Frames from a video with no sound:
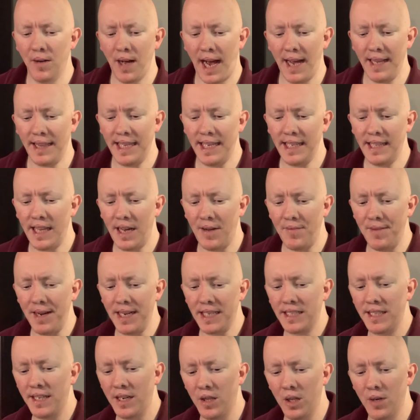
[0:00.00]
I think that
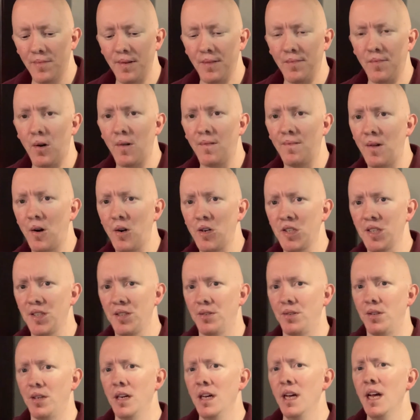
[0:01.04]
makes it a little bit more
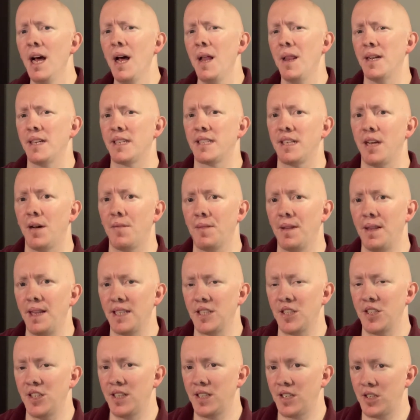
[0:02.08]
versatile than something
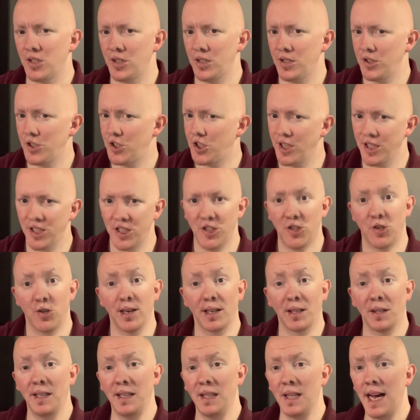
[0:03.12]
that's just
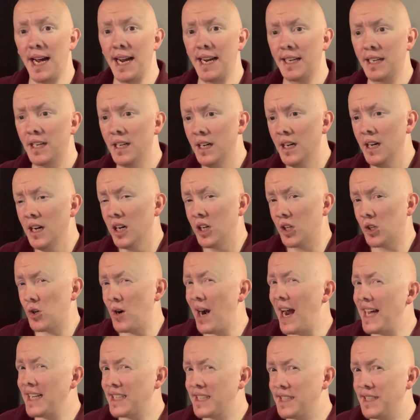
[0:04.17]
strictly like
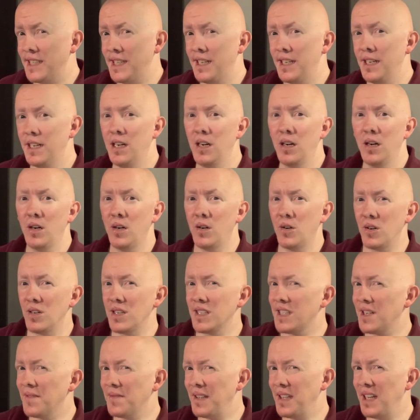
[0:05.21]
grassy or
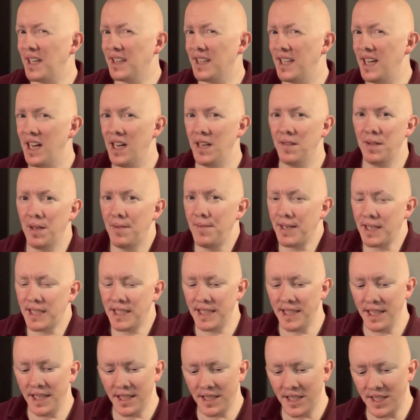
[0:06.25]
something like that, if that makes
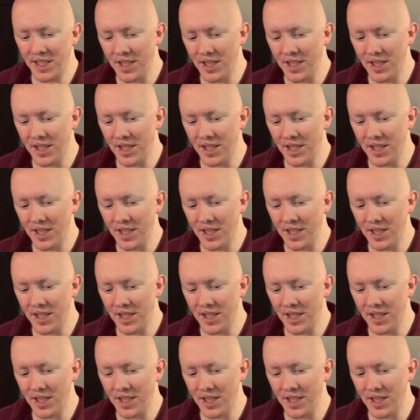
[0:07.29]
sense.